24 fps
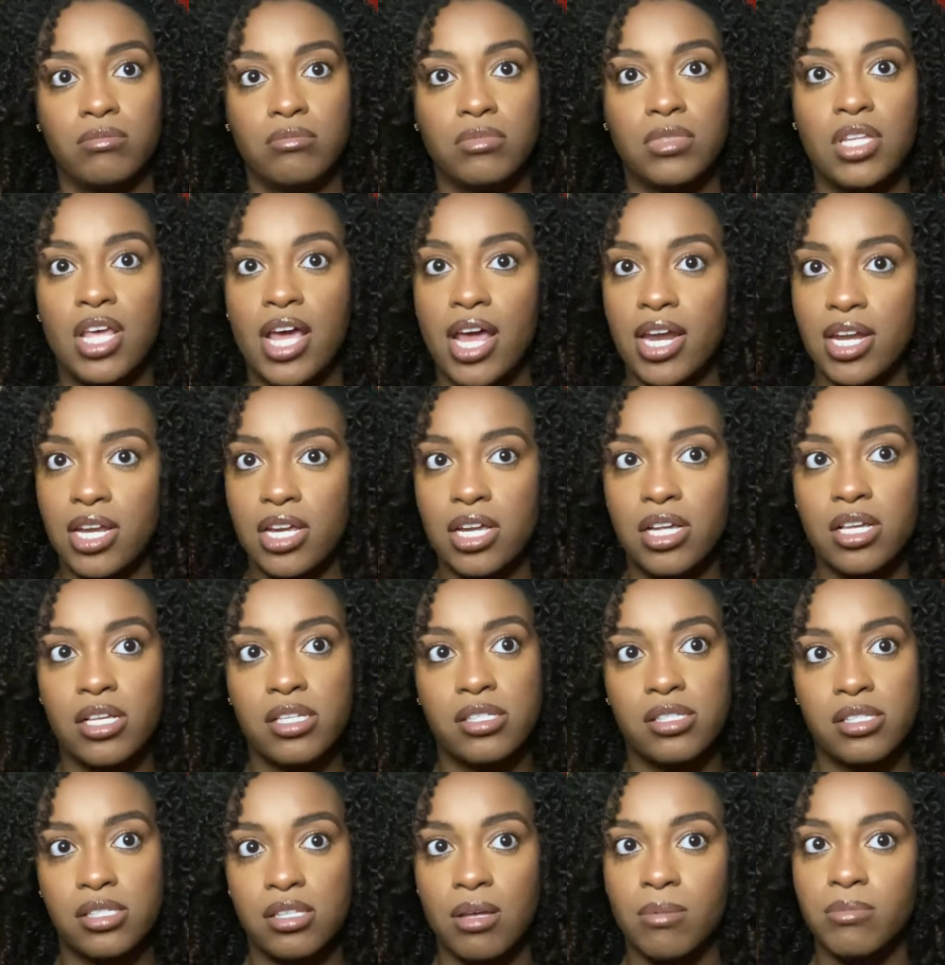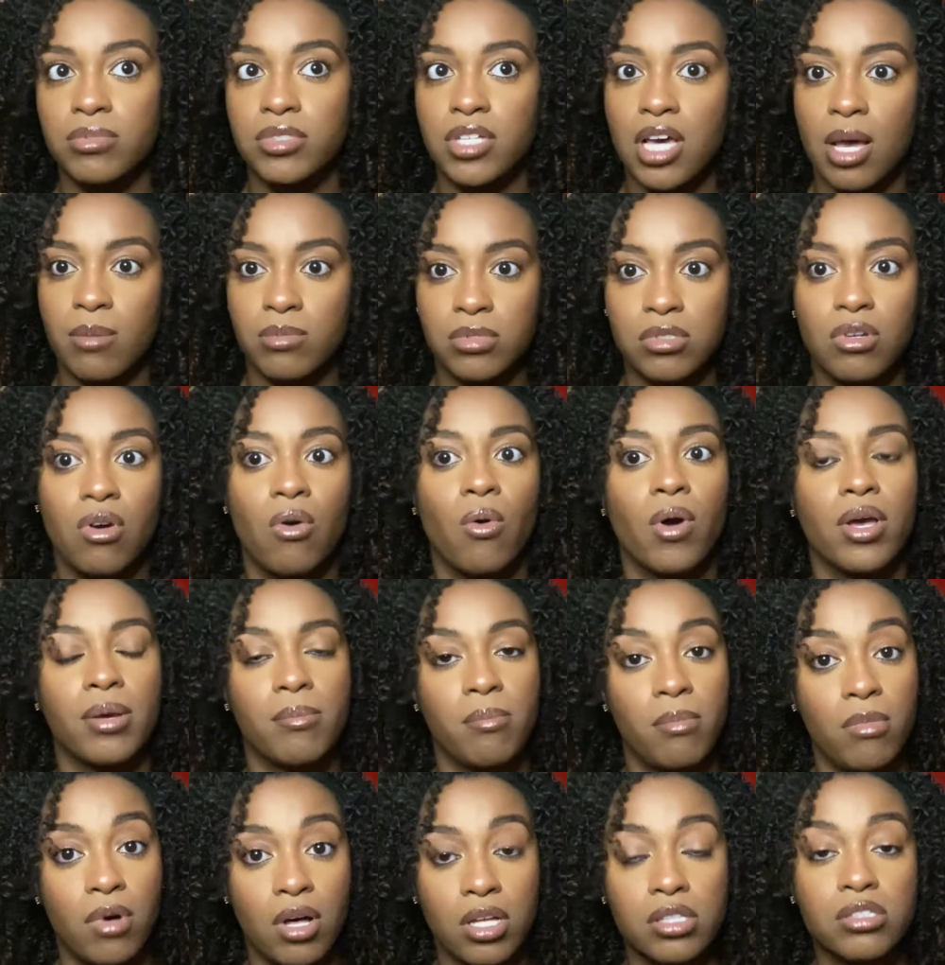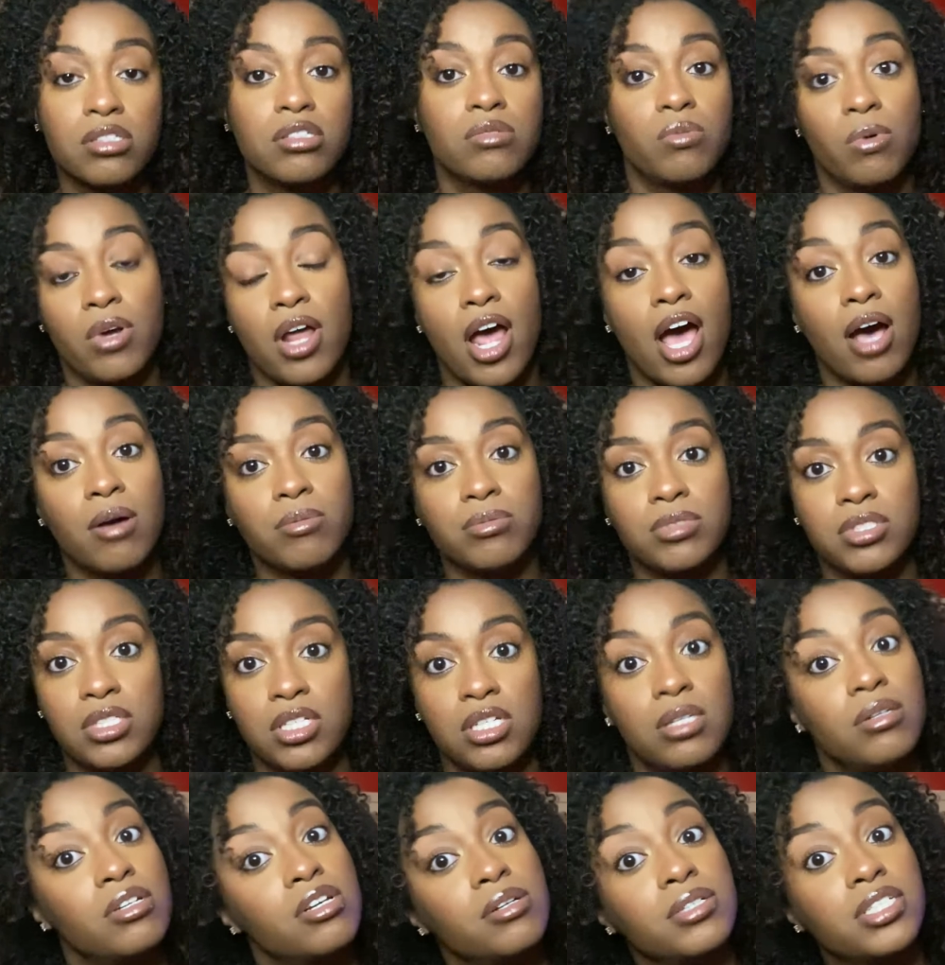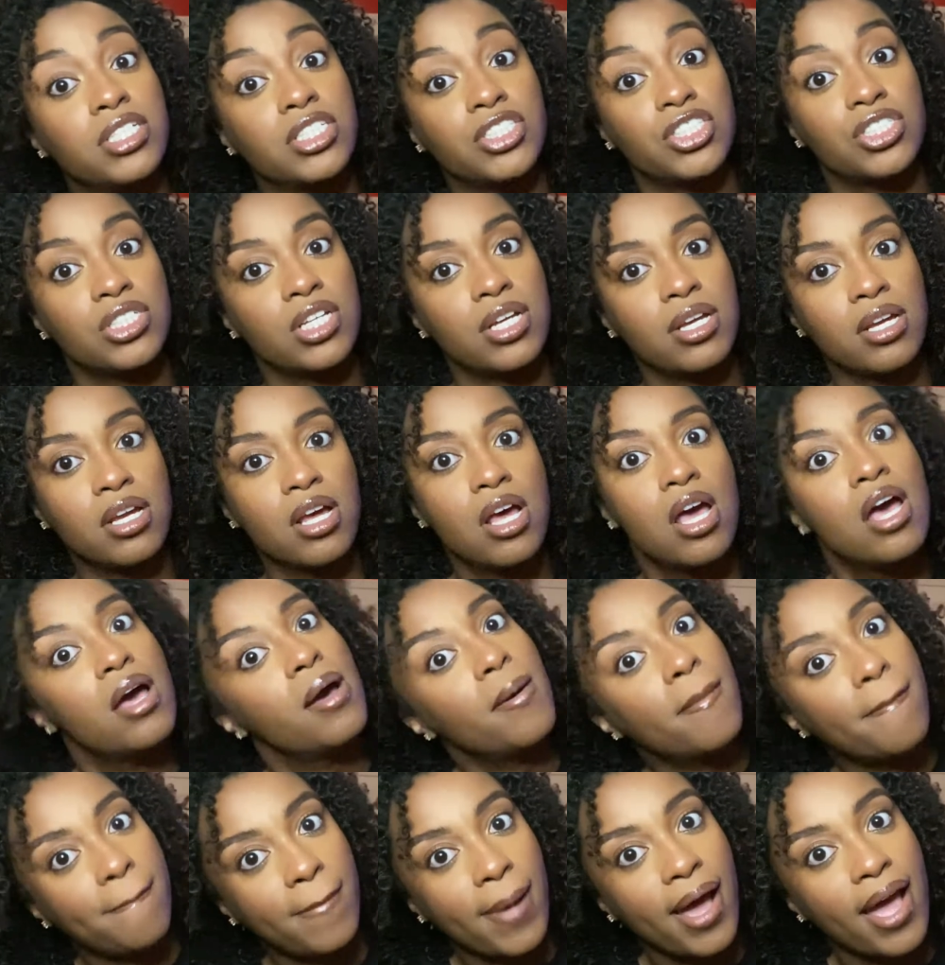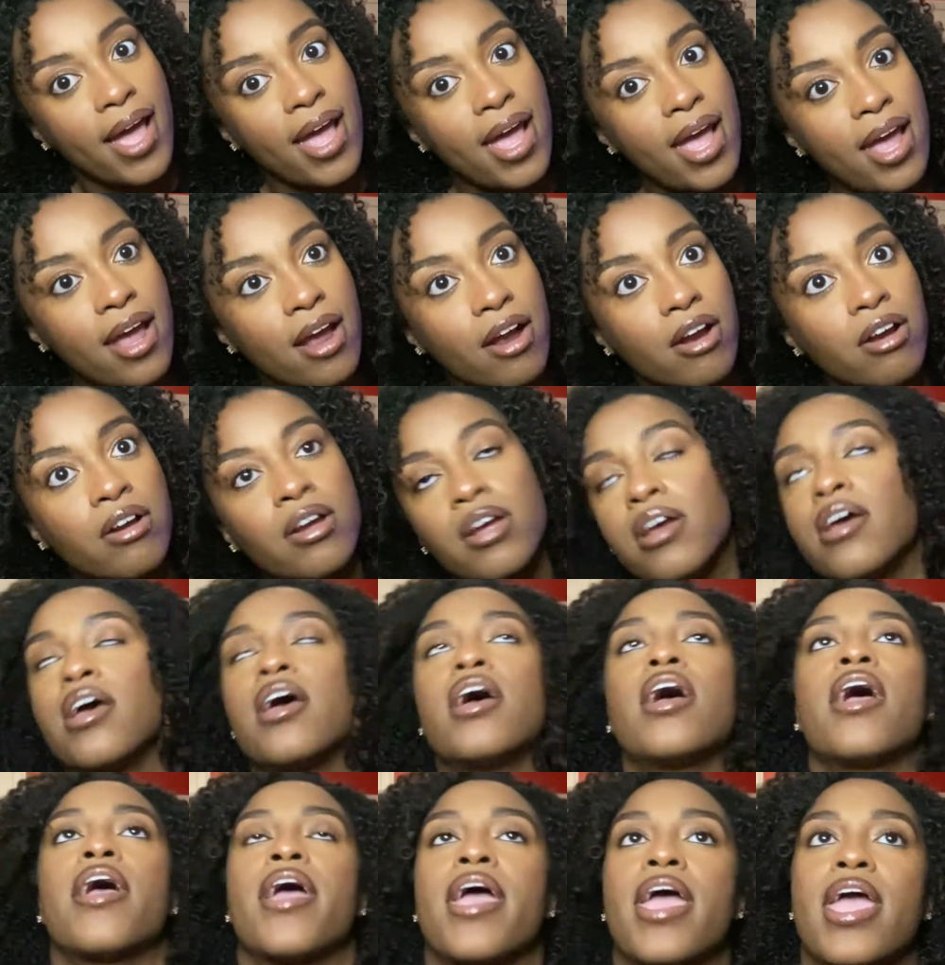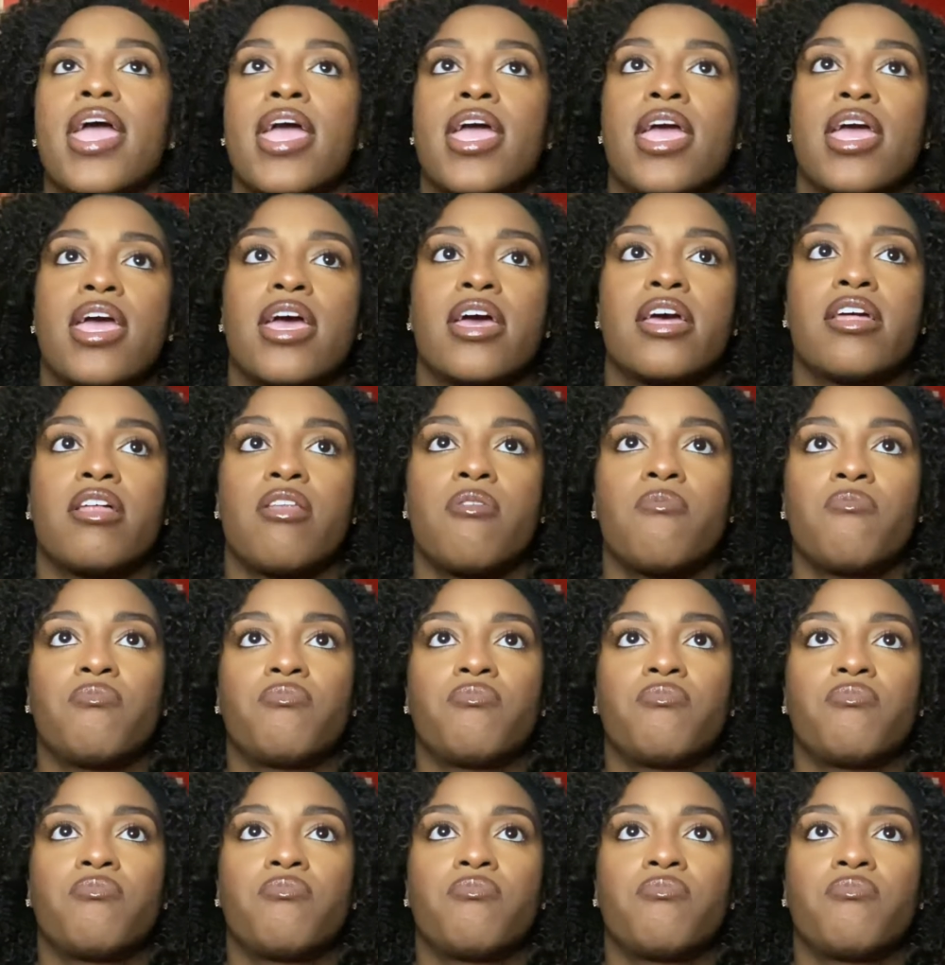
that is sometimes going months without deep conditioning my hair, and